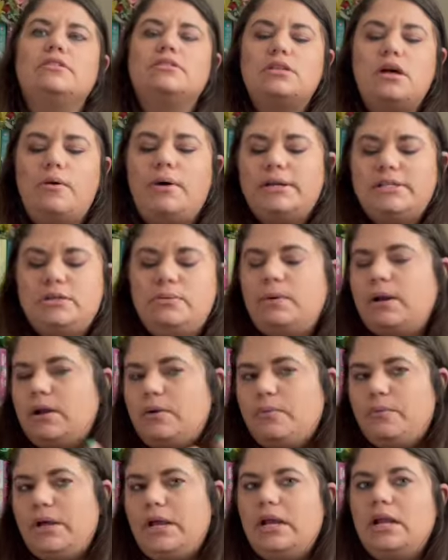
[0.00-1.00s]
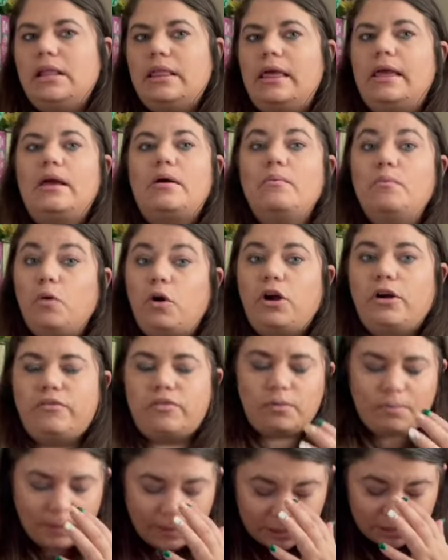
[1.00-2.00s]
so I do want to read like more of
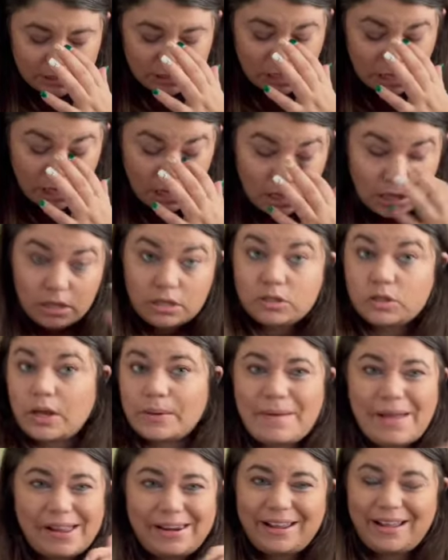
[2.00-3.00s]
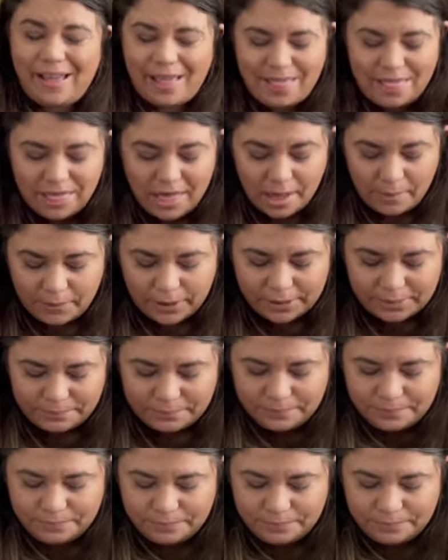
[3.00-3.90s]
her books. So I'm adding that one.